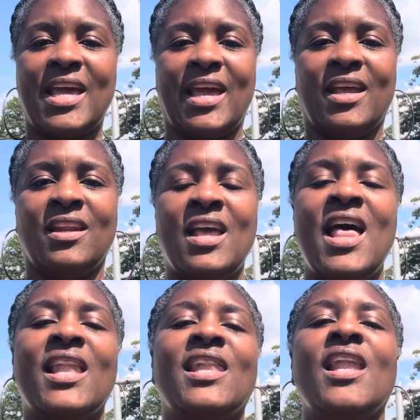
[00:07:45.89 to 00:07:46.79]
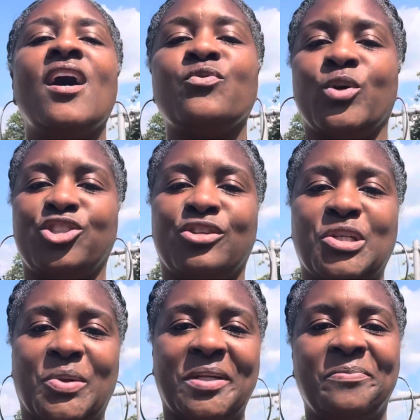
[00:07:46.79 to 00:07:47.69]
and love what you're
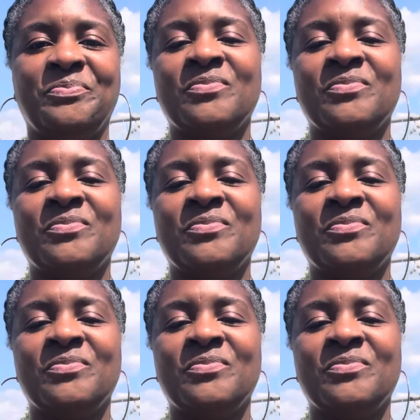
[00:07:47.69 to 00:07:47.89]
doing.